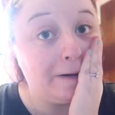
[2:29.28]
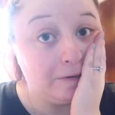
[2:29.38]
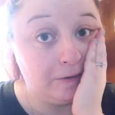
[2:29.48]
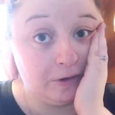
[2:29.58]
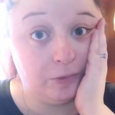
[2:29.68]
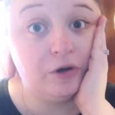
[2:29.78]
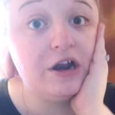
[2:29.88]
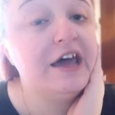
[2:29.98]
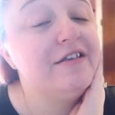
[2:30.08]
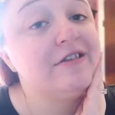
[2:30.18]
I got nowhere to put
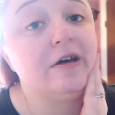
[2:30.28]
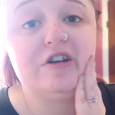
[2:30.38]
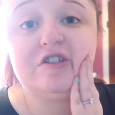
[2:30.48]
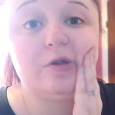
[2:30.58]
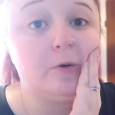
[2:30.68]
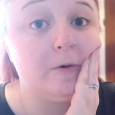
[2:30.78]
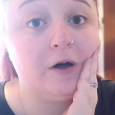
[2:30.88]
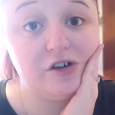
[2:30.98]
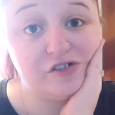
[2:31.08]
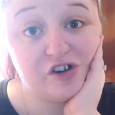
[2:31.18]
it, so I just thought
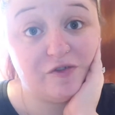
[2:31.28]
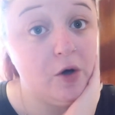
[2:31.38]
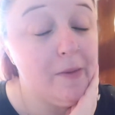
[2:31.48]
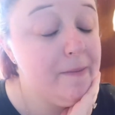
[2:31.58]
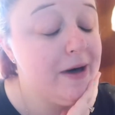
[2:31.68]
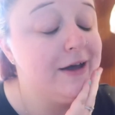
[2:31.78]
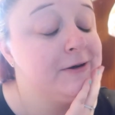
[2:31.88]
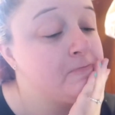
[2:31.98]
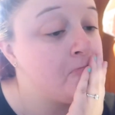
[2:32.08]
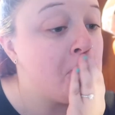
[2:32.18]
I'd just shove it on my bed.
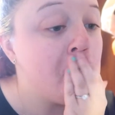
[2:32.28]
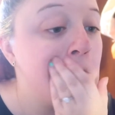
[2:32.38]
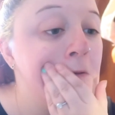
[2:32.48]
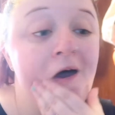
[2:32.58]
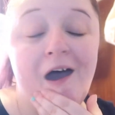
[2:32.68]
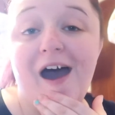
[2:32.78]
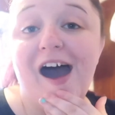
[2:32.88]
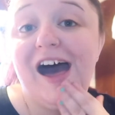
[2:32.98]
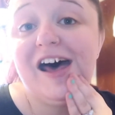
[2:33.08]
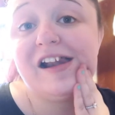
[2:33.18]

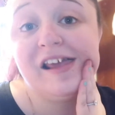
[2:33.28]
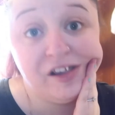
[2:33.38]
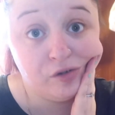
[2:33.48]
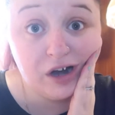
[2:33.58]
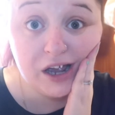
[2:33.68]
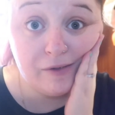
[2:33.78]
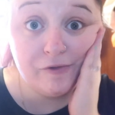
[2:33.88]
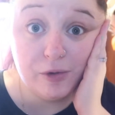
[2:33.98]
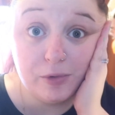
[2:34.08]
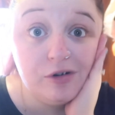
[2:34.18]
And it's really
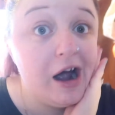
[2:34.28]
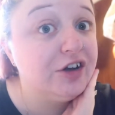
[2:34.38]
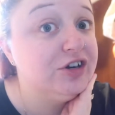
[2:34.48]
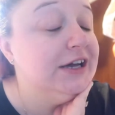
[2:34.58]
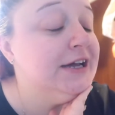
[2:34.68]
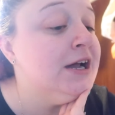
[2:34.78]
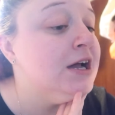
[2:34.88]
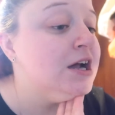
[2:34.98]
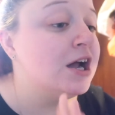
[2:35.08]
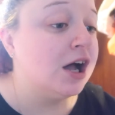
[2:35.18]
comfortable, actually.
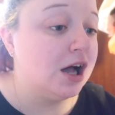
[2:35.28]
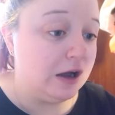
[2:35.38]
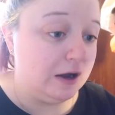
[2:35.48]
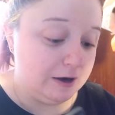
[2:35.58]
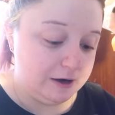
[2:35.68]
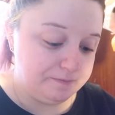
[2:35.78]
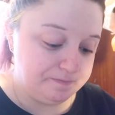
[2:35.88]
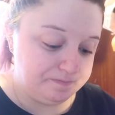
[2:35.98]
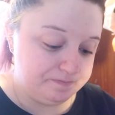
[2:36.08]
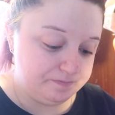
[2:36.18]

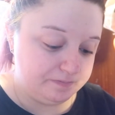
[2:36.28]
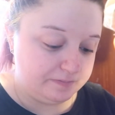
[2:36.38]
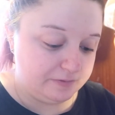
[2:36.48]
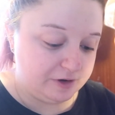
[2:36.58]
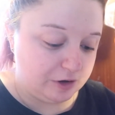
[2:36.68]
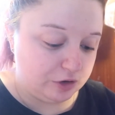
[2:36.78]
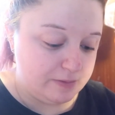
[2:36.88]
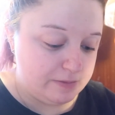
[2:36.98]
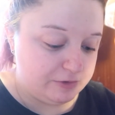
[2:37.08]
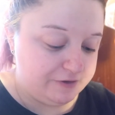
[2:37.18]
So I got the
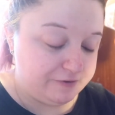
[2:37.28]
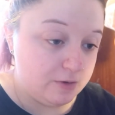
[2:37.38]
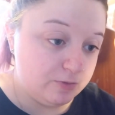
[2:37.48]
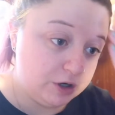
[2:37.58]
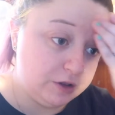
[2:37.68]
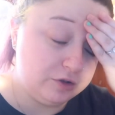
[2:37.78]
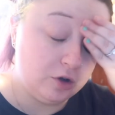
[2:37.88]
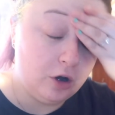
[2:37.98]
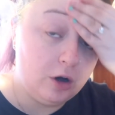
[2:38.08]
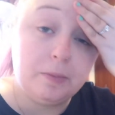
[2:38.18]
memory foam one at the
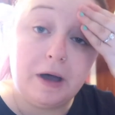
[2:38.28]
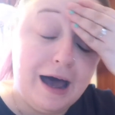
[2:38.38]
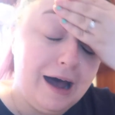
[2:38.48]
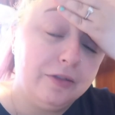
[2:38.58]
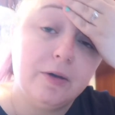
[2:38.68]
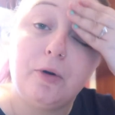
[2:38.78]
top, and the